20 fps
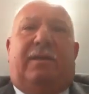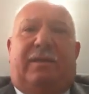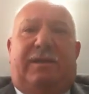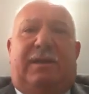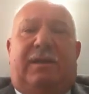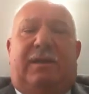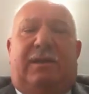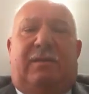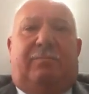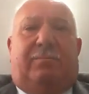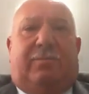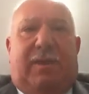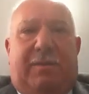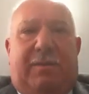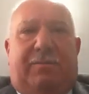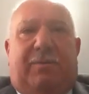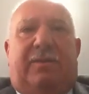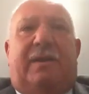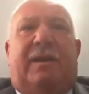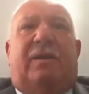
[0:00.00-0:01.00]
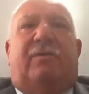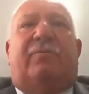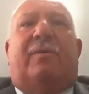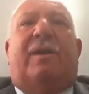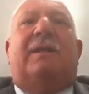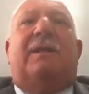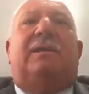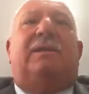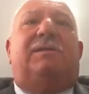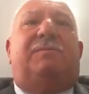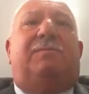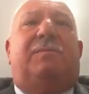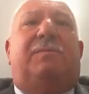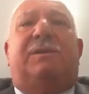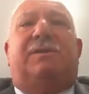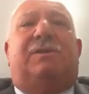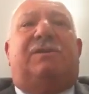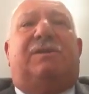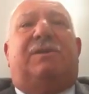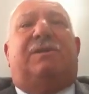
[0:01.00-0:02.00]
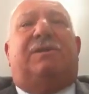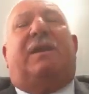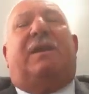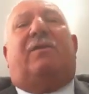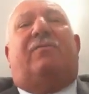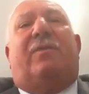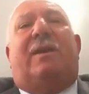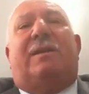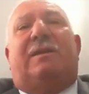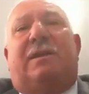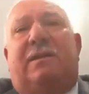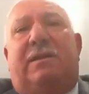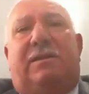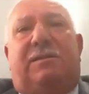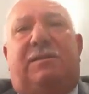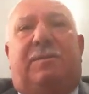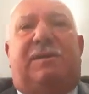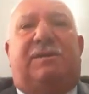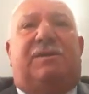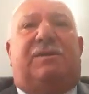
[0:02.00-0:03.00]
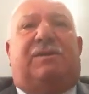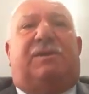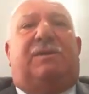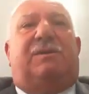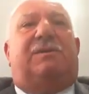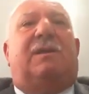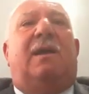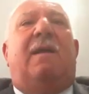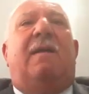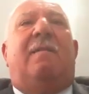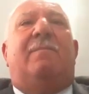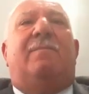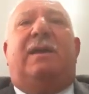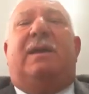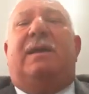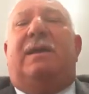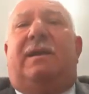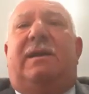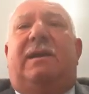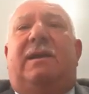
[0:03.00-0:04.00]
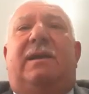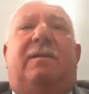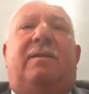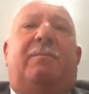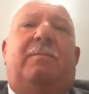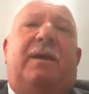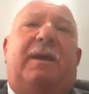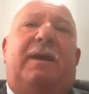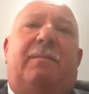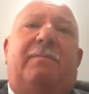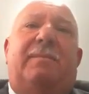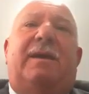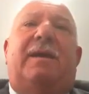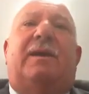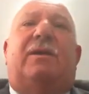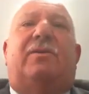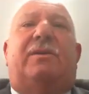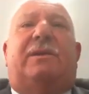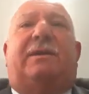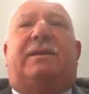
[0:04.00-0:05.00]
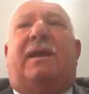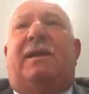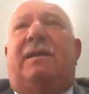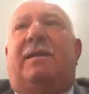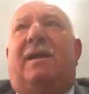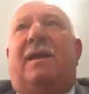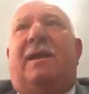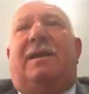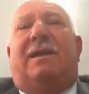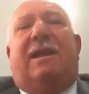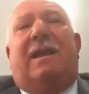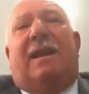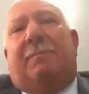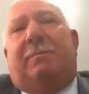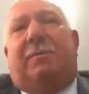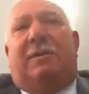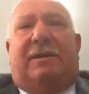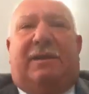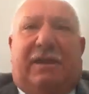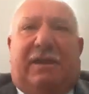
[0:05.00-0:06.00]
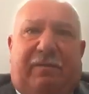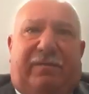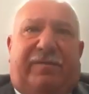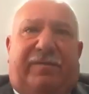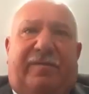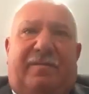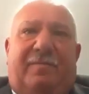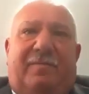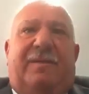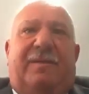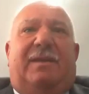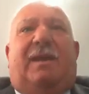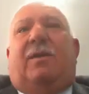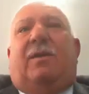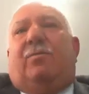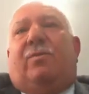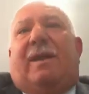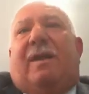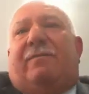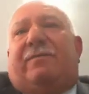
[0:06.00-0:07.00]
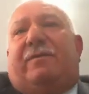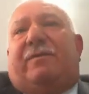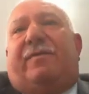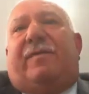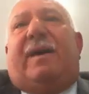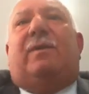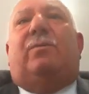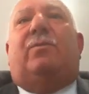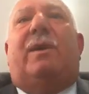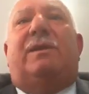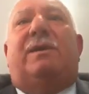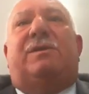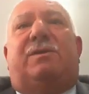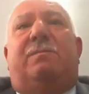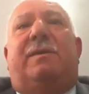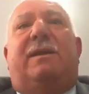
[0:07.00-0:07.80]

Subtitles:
the people that are running these businesses, that are renting these businesses in a manner that they get up and leave. And we have to find ways to